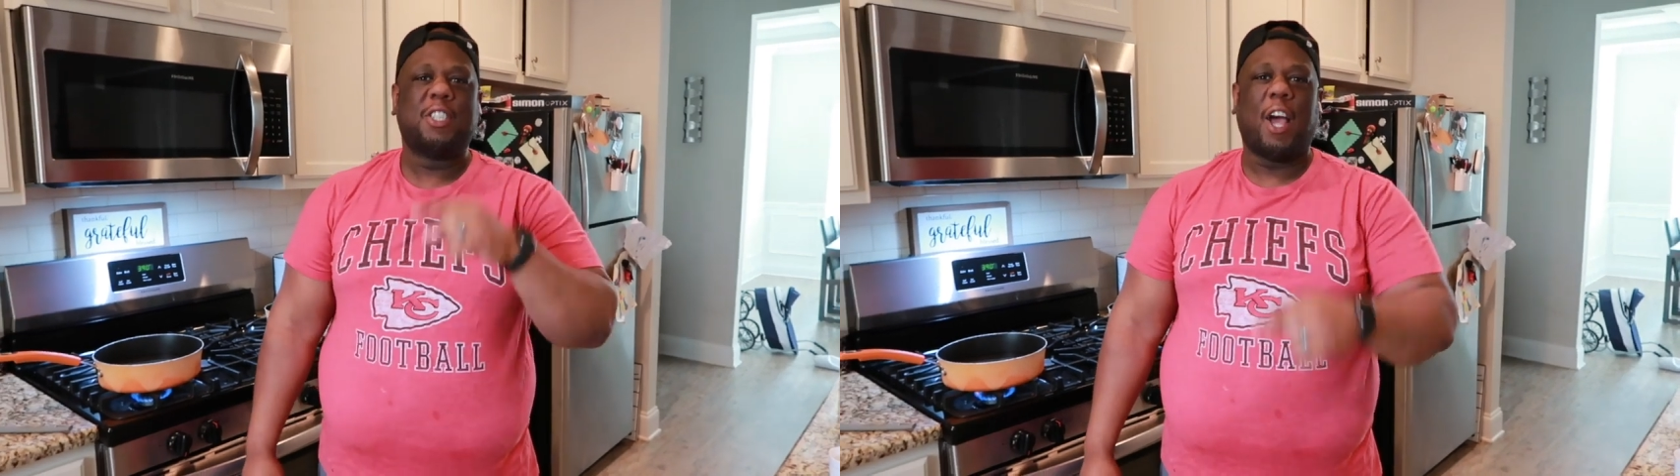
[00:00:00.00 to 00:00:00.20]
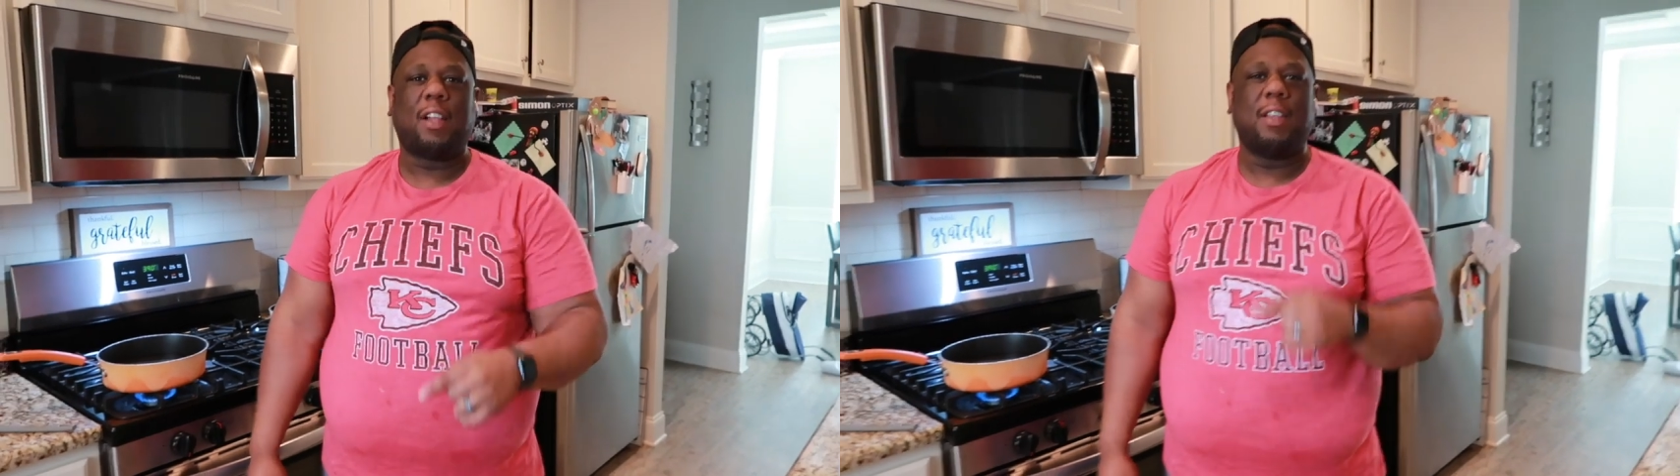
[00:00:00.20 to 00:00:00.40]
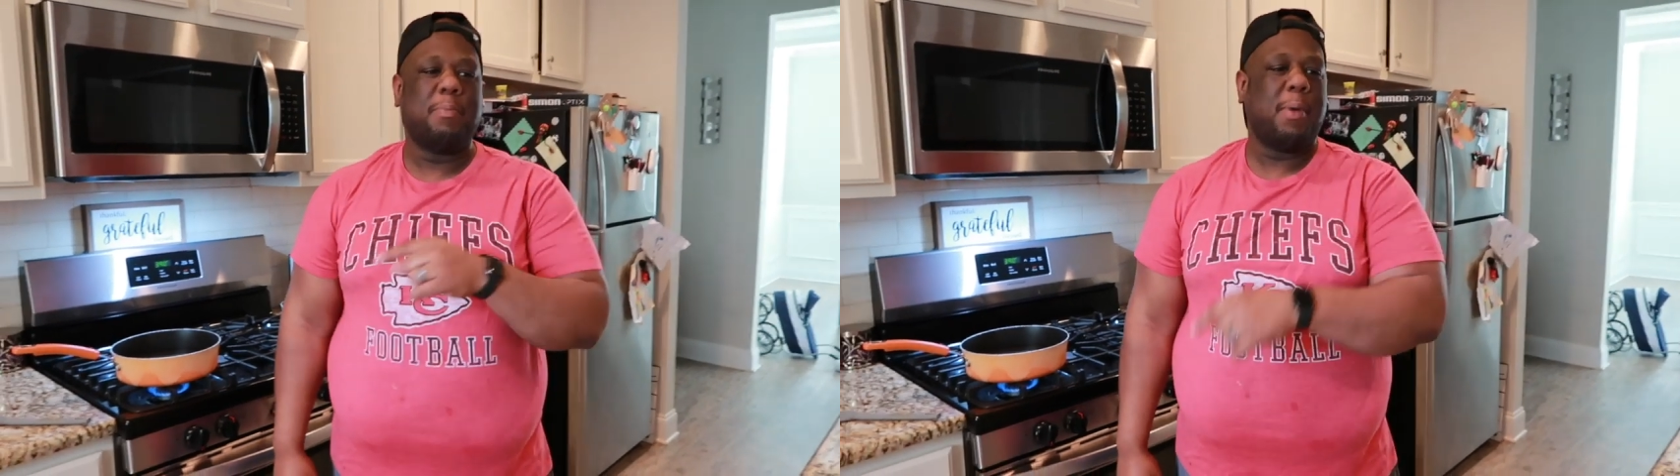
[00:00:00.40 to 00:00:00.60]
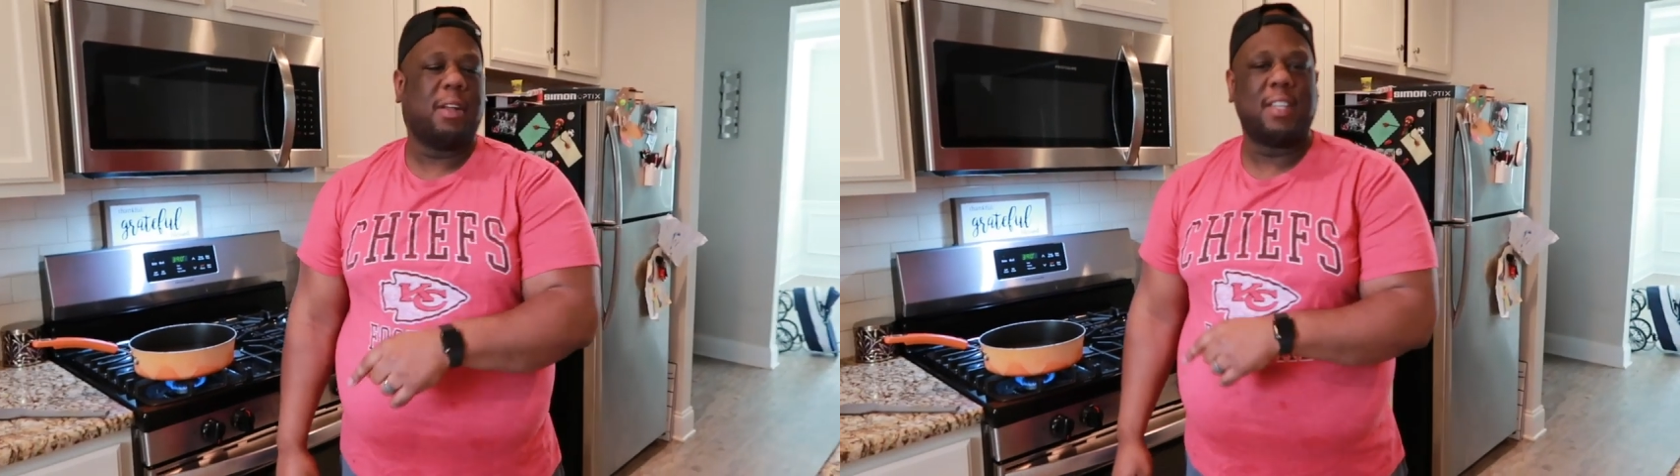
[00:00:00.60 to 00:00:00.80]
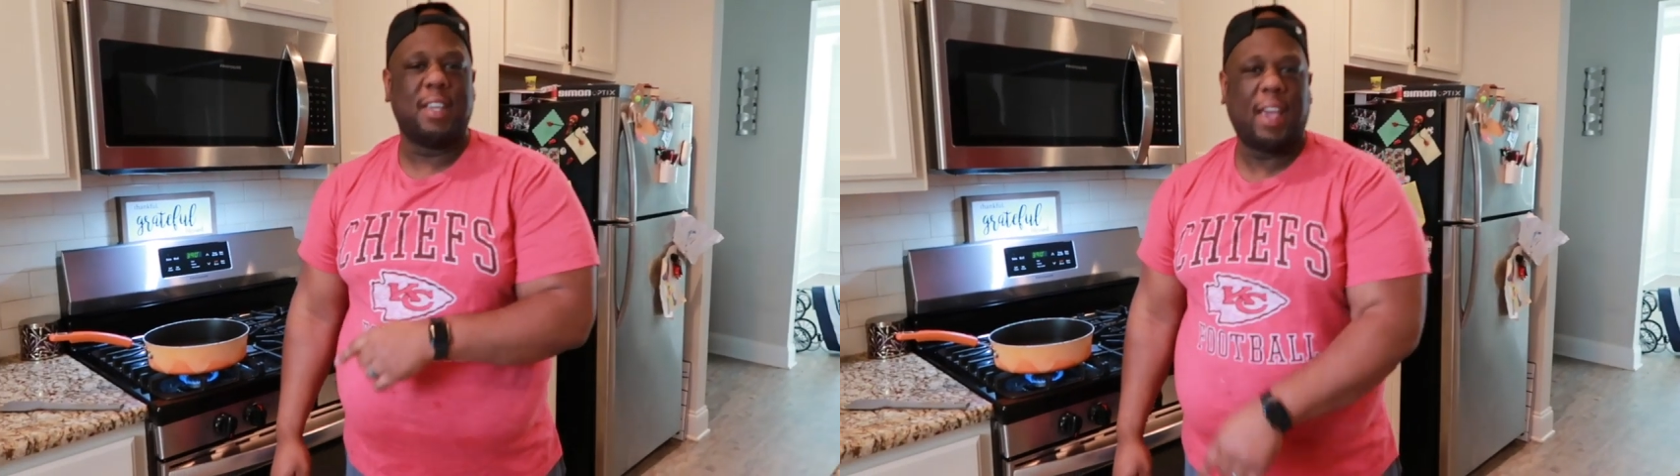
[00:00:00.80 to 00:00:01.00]
chocolate
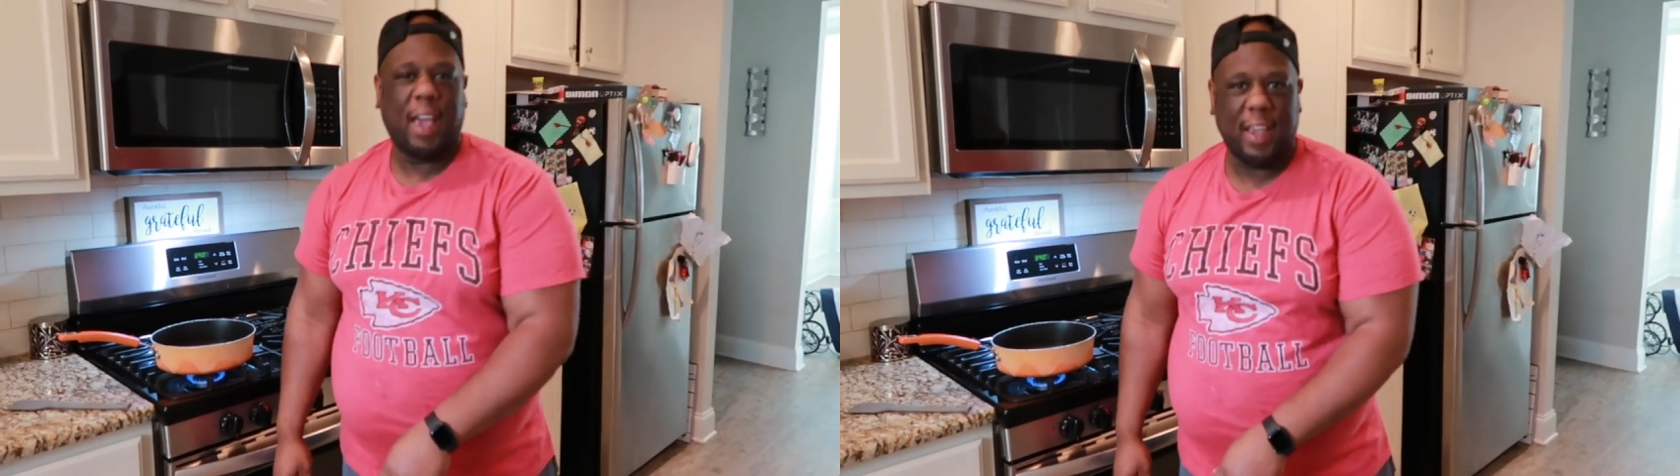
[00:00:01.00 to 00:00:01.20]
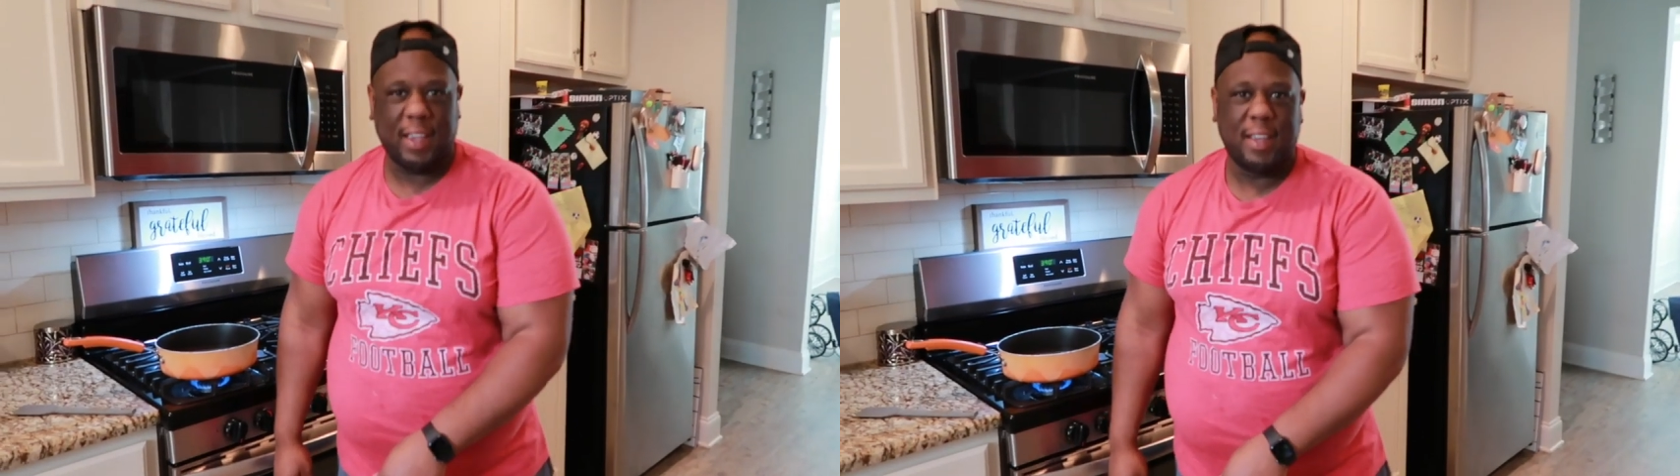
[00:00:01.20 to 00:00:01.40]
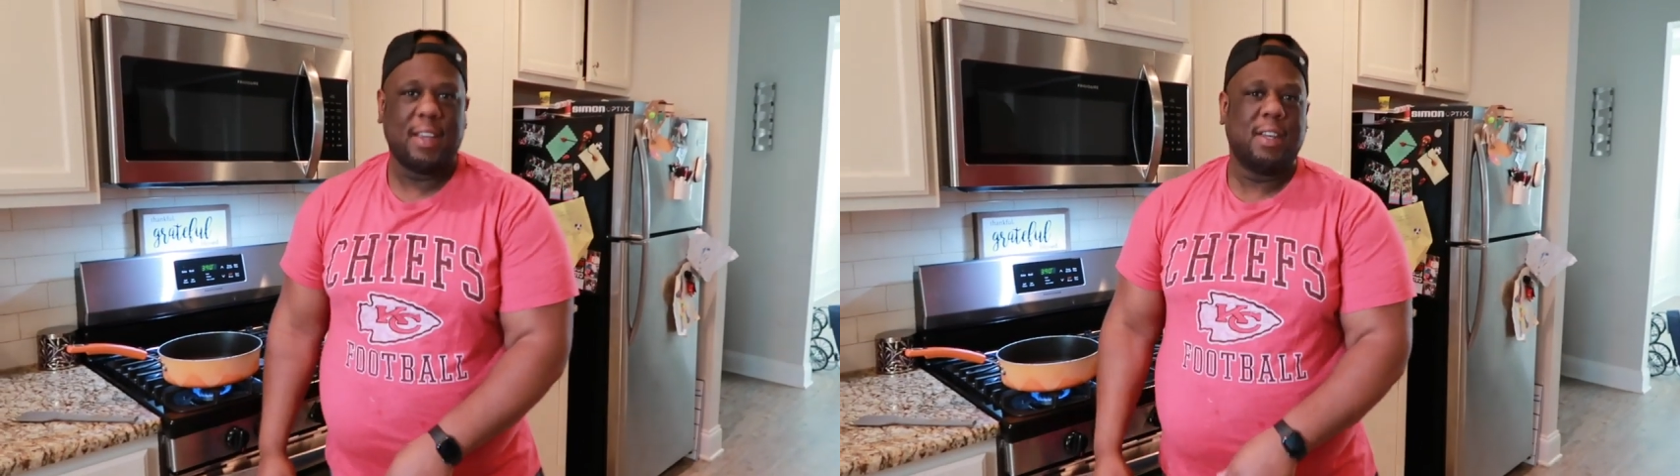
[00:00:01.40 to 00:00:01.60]
melting cake.